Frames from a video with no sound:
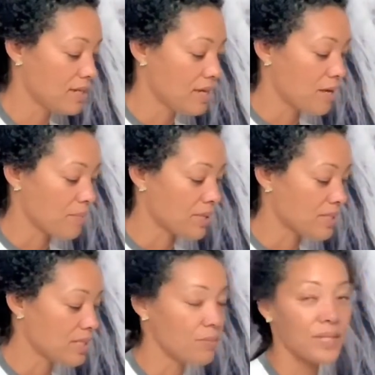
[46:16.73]
But
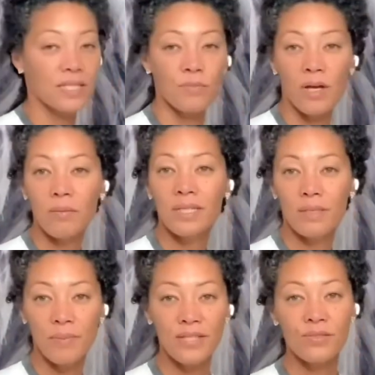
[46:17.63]
seaweed is probably the
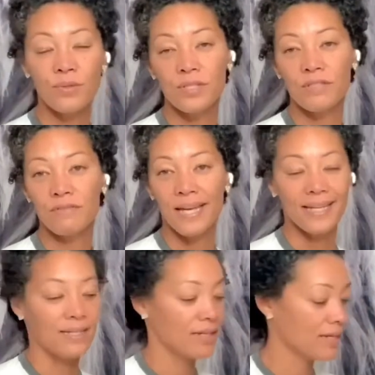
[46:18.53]
best source of
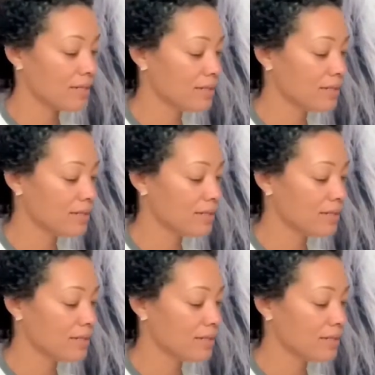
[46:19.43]
iodine,